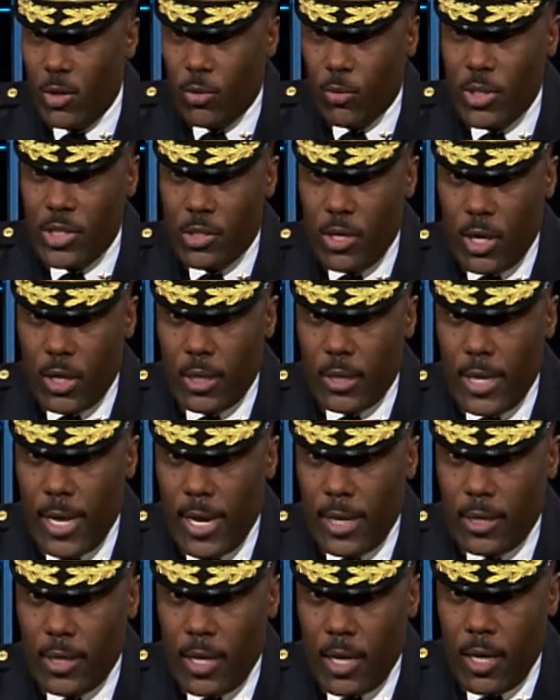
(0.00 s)
We started
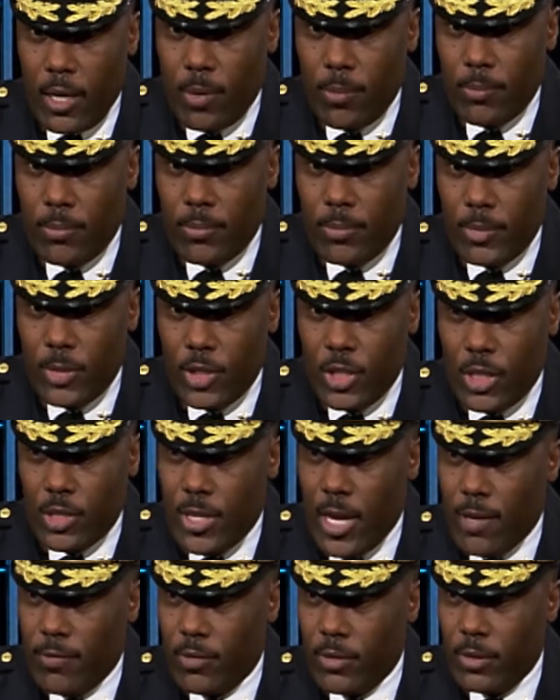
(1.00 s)
that
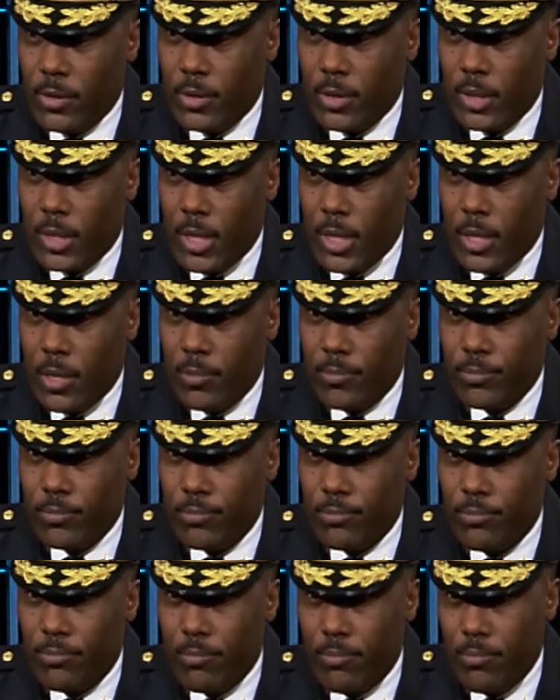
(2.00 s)
just after
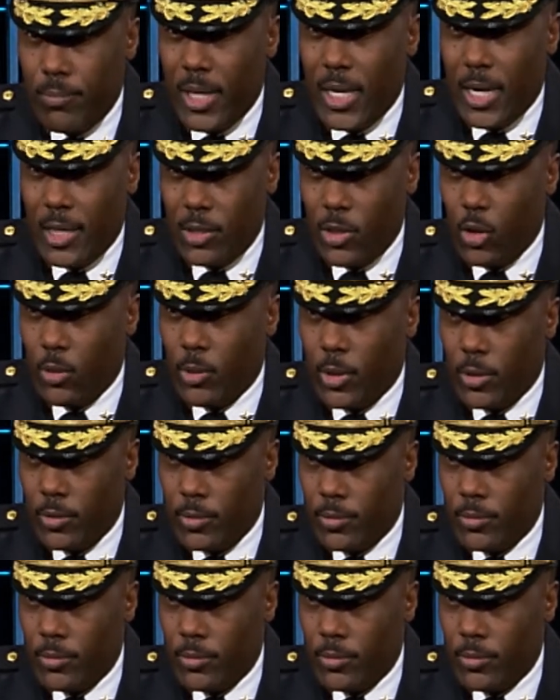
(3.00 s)
mid-October.